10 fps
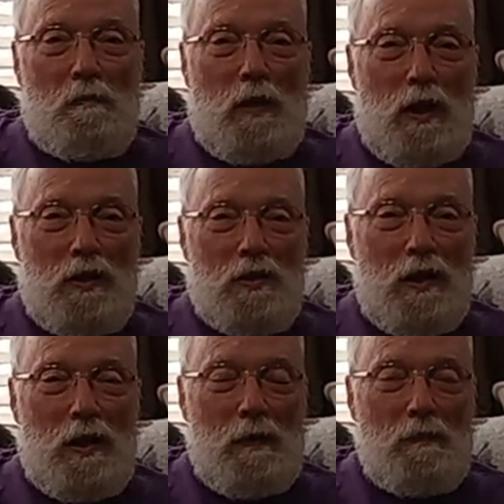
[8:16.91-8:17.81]
But
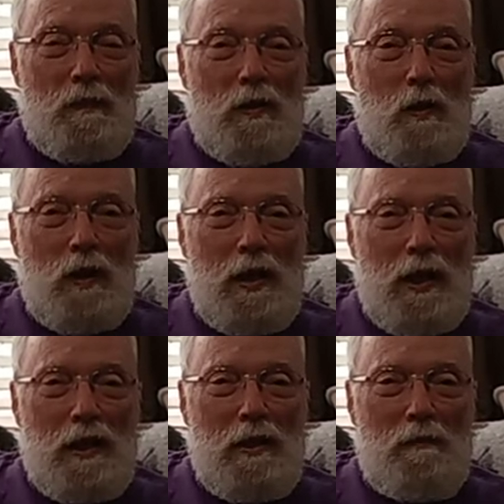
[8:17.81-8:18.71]
uh, go
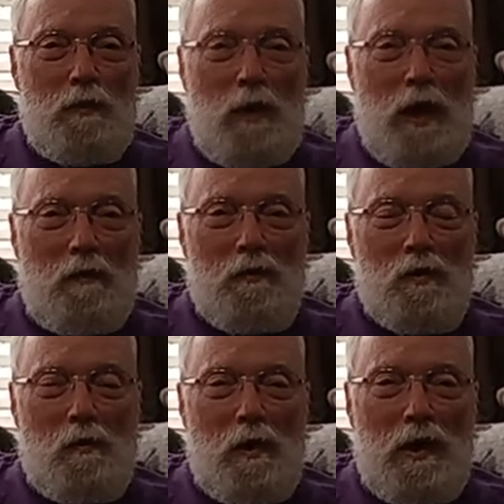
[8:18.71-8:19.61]
ahead, if you
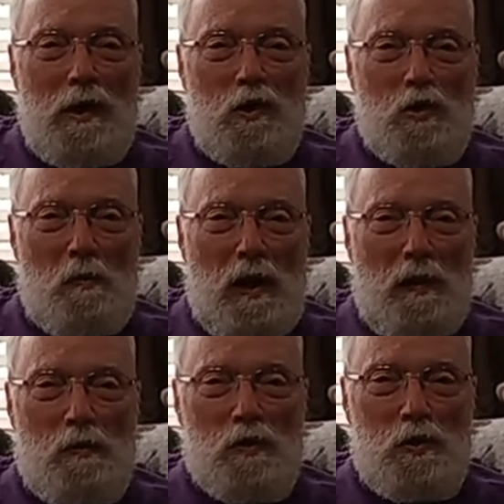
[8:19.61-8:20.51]
haven't already, get your
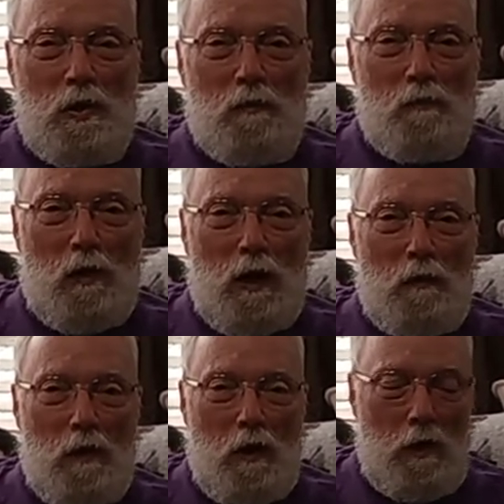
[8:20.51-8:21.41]
Bibles so you can follow
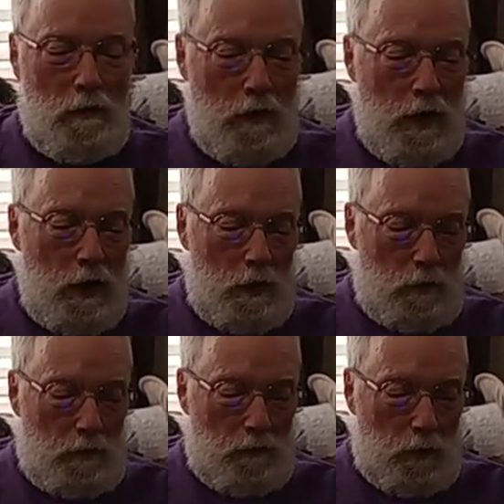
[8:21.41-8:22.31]
along.
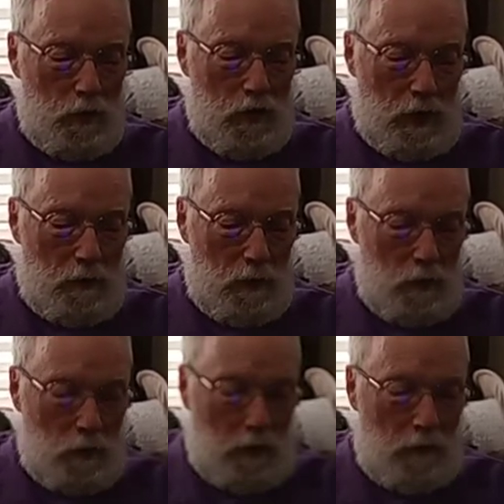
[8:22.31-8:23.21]
We're in 1 Samuel
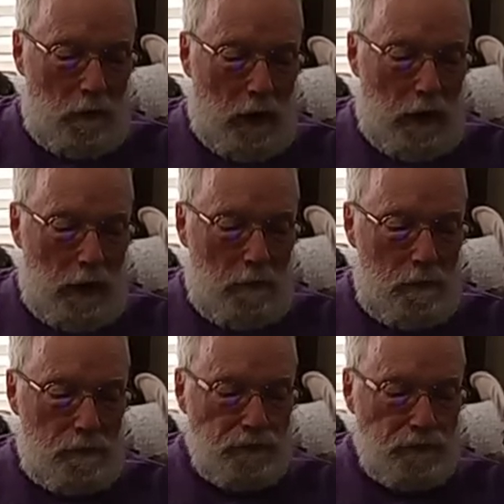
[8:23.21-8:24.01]
25.